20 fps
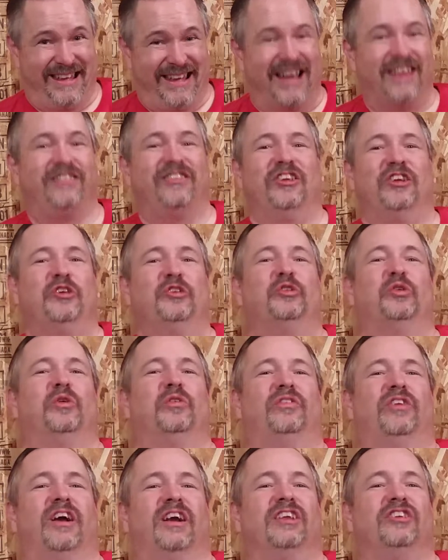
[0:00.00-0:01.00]
Got the usual
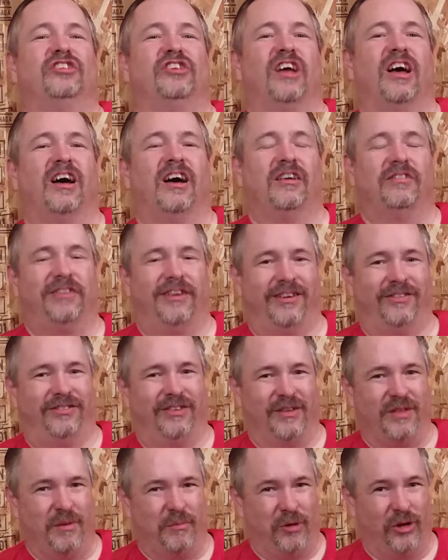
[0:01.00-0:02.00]
funny stuff
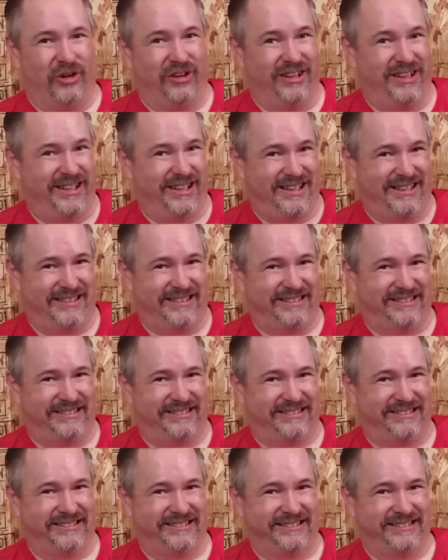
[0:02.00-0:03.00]
from the boy.
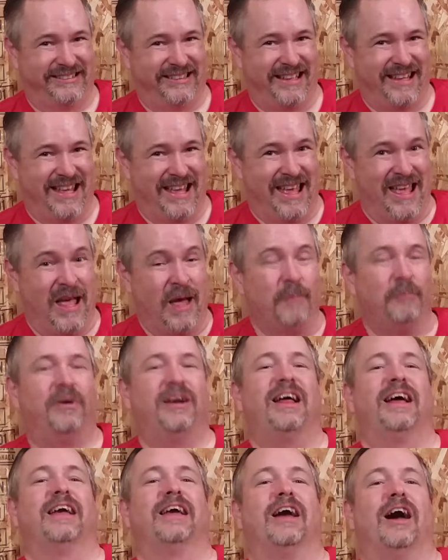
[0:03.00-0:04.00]
But
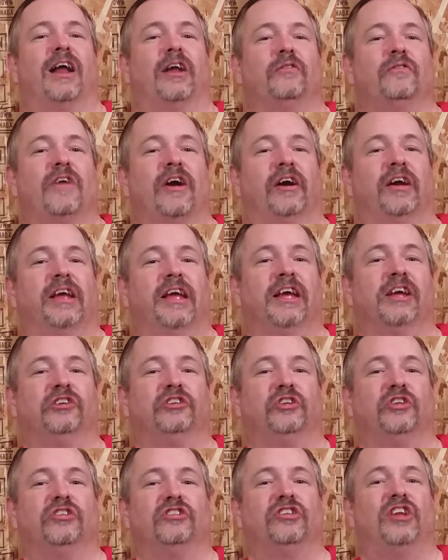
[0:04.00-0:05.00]
I got a very
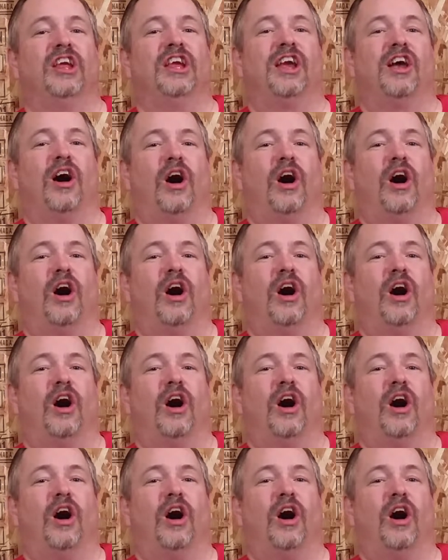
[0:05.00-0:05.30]
interesting